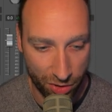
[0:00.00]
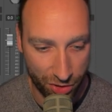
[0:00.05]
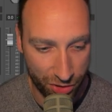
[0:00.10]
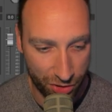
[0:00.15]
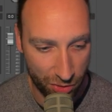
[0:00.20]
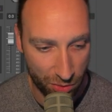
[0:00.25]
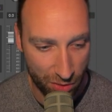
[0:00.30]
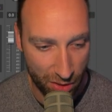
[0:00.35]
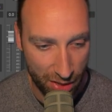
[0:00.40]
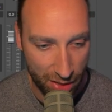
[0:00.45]

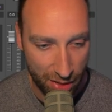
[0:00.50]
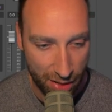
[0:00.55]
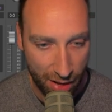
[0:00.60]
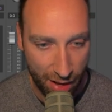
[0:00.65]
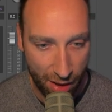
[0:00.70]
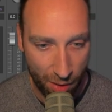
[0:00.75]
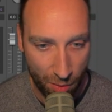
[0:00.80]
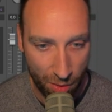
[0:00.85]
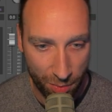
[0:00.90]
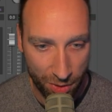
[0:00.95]
So
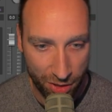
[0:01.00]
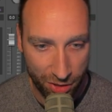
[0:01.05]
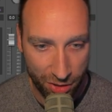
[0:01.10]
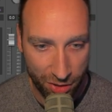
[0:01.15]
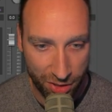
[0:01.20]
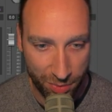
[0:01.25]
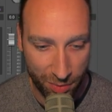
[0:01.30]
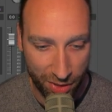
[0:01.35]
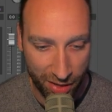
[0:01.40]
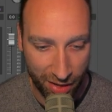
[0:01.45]
what I'm going to do is
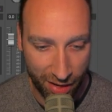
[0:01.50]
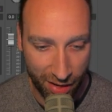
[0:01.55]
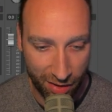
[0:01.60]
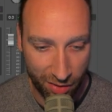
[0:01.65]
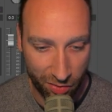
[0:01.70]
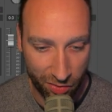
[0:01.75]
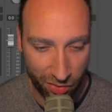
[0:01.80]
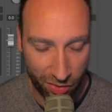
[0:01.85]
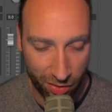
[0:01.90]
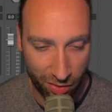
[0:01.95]
I'm going to kind
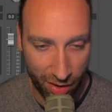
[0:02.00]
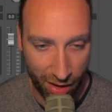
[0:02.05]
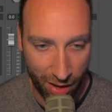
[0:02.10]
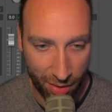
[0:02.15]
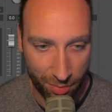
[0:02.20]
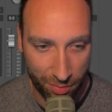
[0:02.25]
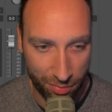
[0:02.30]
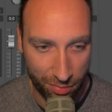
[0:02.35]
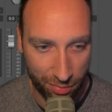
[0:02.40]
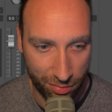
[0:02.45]
of
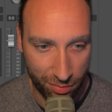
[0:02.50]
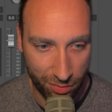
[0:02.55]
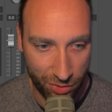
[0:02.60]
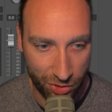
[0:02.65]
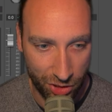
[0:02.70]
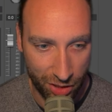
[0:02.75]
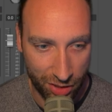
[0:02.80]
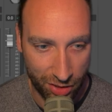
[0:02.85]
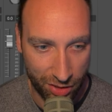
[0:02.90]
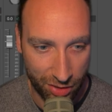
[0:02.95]

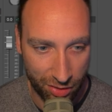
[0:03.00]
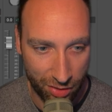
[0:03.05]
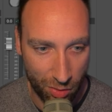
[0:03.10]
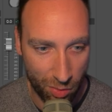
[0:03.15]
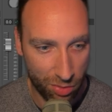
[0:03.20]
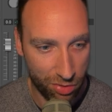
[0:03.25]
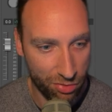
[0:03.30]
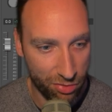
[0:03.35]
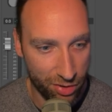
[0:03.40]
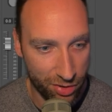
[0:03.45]
just go
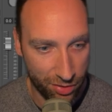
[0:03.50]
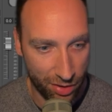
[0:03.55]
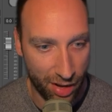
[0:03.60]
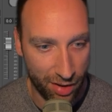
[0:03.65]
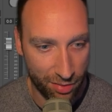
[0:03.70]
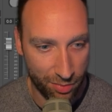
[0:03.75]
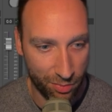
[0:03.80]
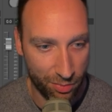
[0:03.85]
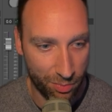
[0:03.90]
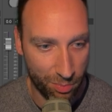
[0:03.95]
through
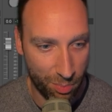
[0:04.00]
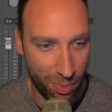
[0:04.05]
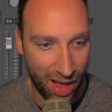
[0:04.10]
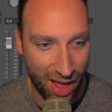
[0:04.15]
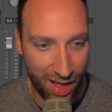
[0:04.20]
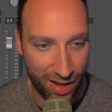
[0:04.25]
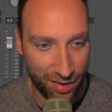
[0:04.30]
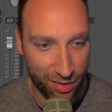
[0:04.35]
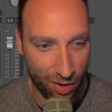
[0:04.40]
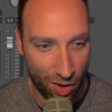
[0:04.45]
and
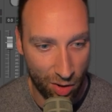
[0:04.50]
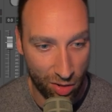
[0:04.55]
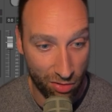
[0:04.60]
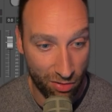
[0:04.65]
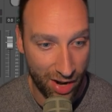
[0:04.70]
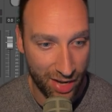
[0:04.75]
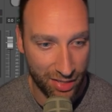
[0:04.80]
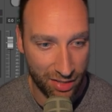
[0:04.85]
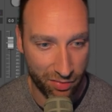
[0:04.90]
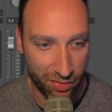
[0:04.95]
pan all the
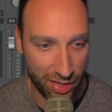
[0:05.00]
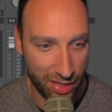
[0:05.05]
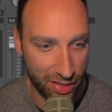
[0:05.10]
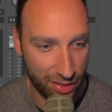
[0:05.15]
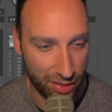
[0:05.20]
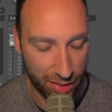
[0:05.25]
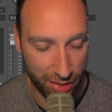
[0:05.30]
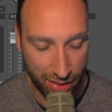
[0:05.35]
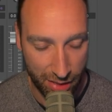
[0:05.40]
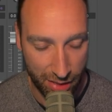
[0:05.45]
rest of
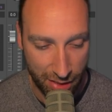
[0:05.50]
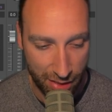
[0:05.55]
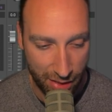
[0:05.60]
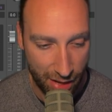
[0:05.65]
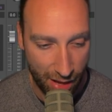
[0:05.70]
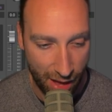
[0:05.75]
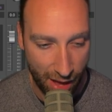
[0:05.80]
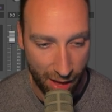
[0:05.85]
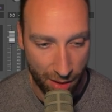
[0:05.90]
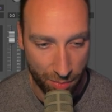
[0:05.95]
these
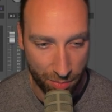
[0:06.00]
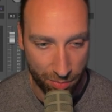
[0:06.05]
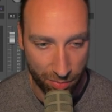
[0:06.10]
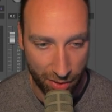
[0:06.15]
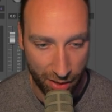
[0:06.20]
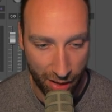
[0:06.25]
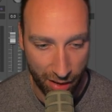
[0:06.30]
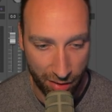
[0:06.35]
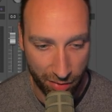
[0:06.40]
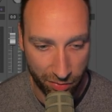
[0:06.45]

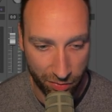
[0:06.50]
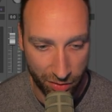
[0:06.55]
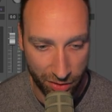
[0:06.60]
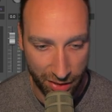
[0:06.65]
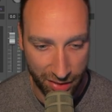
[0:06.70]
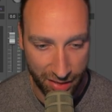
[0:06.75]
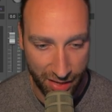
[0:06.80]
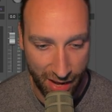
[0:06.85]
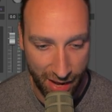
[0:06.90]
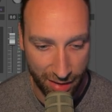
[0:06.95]
kind of to
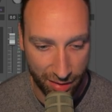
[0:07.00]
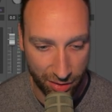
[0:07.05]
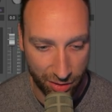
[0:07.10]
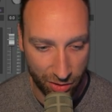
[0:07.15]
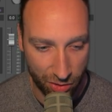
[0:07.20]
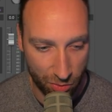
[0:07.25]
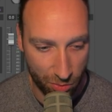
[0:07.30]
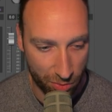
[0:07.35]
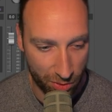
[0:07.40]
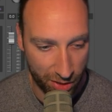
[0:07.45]
taste.
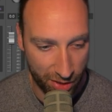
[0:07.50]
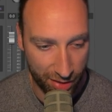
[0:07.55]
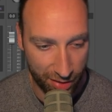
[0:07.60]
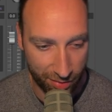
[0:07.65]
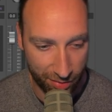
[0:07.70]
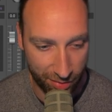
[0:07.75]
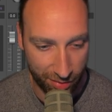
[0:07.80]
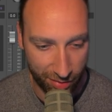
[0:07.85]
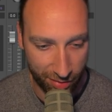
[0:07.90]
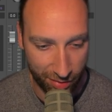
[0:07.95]
So we're going to
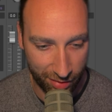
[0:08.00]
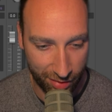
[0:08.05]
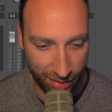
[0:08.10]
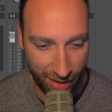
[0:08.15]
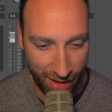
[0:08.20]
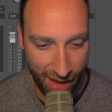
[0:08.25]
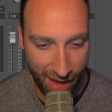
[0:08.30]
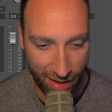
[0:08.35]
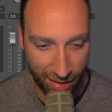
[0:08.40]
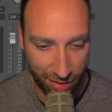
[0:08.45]

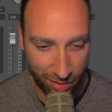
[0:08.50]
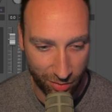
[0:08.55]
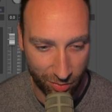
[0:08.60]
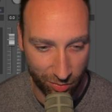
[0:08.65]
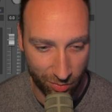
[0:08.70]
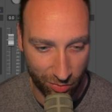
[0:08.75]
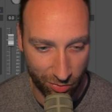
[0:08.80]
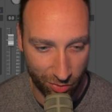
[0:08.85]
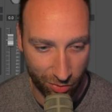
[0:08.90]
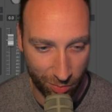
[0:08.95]
get
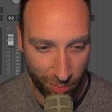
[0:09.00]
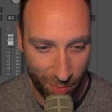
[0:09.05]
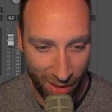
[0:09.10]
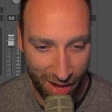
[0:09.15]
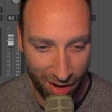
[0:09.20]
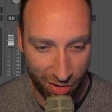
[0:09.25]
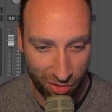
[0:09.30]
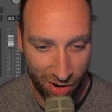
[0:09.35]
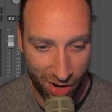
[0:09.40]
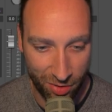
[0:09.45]

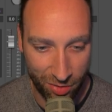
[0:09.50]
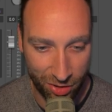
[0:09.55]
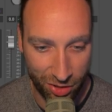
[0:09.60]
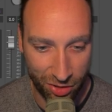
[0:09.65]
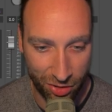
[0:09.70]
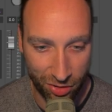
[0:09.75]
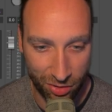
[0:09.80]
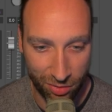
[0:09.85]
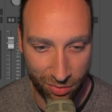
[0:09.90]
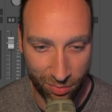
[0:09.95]
back round
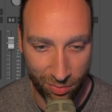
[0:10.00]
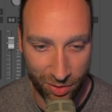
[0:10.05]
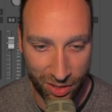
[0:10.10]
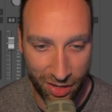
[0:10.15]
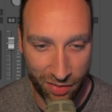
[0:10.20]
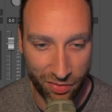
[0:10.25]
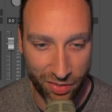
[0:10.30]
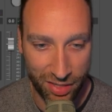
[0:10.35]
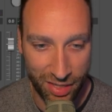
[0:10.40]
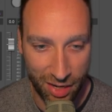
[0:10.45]
to
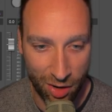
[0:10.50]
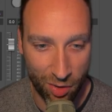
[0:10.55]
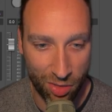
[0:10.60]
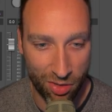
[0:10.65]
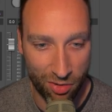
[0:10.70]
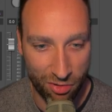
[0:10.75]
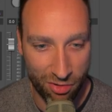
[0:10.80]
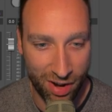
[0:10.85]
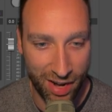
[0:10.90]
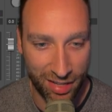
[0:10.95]
70 on
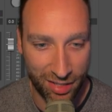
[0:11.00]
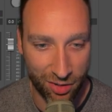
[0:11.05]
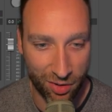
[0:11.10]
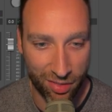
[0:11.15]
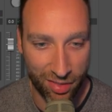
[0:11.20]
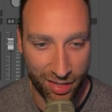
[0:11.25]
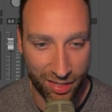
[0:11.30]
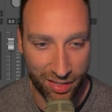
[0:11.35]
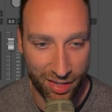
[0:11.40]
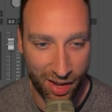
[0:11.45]
the right on
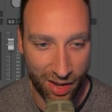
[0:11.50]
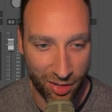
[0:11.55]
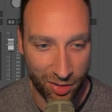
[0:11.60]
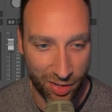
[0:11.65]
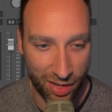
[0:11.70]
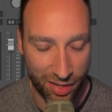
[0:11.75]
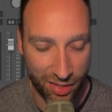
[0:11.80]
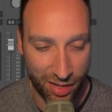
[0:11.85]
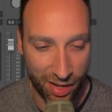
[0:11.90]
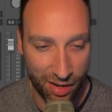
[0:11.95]
this side. So
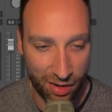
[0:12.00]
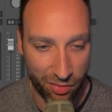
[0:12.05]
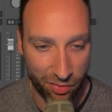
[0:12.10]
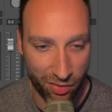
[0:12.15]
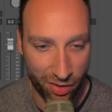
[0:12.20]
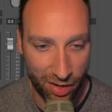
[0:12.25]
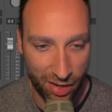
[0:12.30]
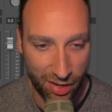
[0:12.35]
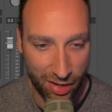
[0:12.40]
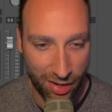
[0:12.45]
that's kind of
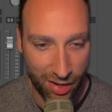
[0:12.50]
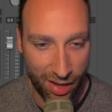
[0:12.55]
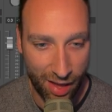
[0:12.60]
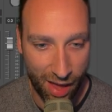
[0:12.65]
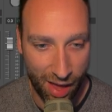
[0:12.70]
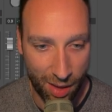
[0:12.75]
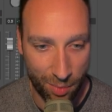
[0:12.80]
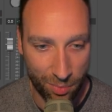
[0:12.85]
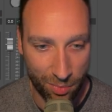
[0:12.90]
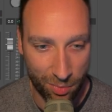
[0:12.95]

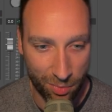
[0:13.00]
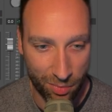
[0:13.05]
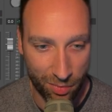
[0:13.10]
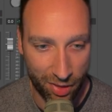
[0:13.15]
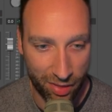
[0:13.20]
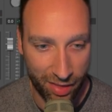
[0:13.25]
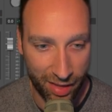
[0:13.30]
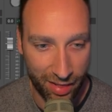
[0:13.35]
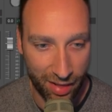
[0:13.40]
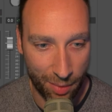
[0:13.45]
the
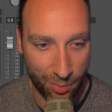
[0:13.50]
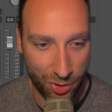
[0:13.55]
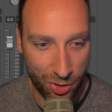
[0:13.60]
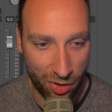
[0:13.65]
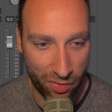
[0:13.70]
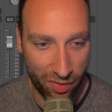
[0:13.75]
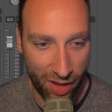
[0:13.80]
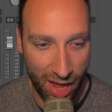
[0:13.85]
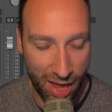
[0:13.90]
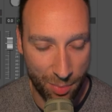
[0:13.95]
thing that I'm sort
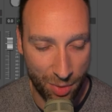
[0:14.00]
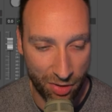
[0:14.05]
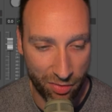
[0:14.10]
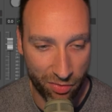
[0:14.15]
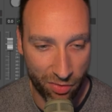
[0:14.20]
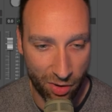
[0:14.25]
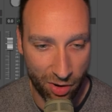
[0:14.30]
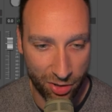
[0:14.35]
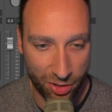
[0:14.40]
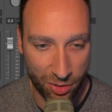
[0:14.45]
of aiming
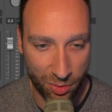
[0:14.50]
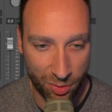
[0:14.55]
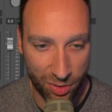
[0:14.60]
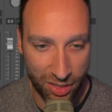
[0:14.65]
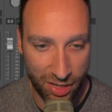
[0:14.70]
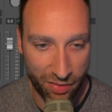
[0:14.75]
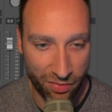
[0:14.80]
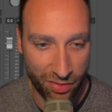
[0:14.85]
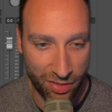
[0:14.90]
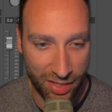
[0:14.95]
for. So
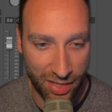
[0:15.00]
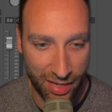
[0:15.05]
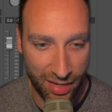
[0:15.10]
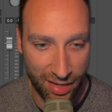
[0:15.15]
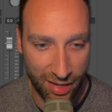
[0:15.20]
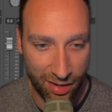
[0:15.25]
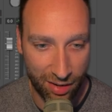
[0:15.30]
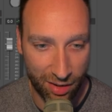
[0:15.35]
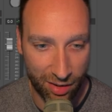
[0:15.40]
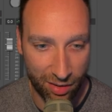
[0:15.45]
70
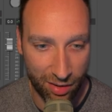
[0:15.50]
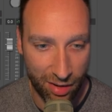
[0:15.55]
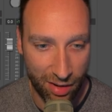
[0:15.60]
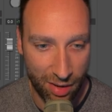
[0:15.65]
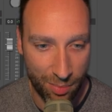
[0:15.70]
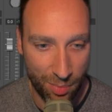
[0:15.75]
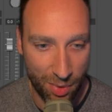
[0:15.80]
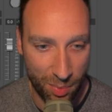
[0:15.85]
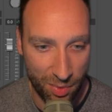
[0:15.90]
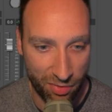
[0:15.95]
here,
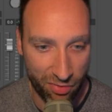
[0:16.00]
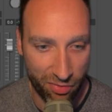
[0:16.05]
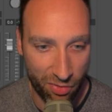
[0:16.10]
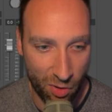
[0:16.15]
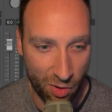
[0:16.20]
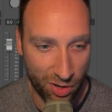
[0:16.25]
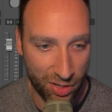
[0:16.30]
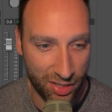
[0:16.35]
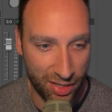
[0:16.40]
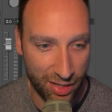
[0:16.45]
maybe
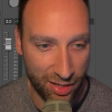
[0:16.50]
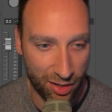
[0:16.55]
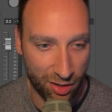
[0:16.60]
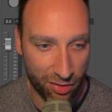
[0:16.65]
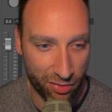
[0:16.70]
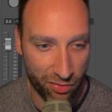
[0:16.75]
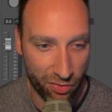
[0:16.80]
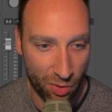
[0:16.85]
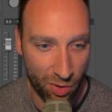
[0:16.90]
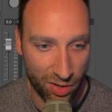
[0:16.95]
40 here,
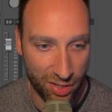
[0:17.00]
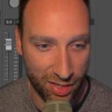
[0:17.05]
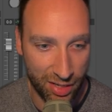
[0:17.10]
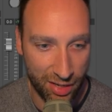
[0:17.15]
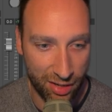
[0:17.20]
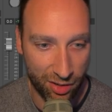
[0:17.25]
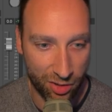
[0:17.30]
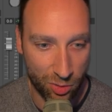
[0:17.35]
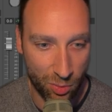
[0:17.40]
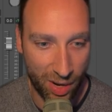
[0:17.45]
40
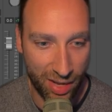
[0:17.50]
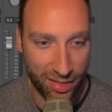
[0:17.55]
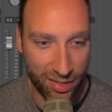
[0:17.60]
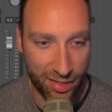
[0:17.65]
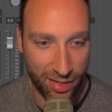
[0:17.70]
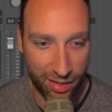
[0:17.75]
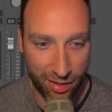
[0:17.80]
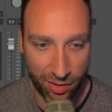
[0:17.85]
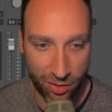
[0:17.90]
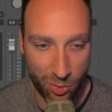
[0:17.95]
here, 20
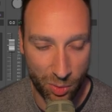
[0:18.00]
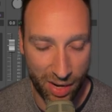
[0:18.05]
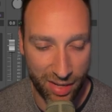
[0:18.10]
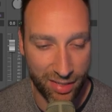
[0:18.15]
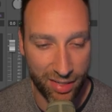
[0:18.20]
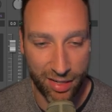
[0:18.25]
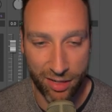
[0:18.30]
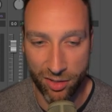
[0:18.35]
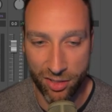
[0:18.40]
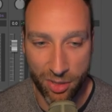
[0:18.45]
here,
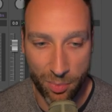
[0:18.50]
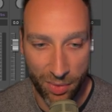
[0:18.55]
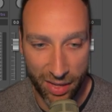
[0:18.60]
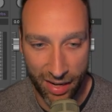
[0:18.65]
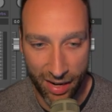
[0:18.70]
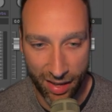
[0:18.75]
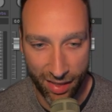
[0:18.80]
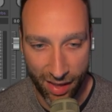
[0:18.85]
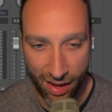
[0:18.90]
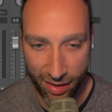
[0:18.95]
20 here, something
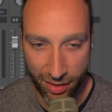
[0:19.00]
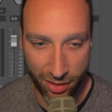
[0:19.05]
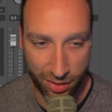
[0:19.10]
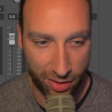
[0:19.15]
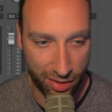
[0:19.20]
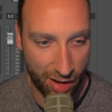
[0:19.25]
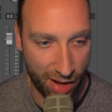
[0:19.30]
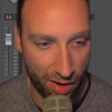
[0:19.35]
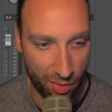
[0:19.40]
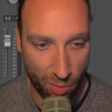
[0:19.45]
like that is
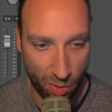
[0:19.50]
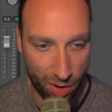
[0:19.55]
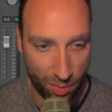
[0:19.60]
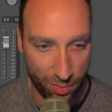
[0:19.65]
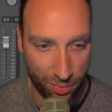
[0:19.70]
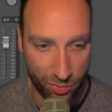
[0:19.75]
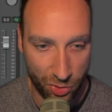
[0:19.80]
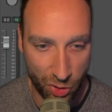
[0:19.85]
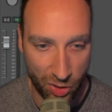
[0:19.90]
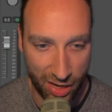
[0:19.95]
kind of what
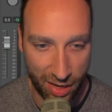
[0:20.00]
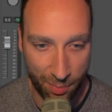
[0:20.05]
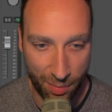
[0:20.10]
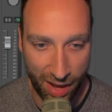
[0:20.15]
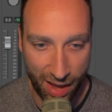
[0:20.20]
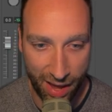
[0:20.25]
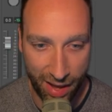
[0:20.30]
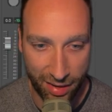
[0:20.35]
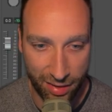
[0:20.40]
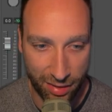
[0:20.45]
I'm doing in my
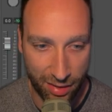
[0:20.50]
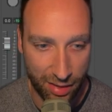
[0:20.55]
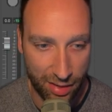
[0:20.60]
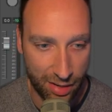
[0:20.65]
head.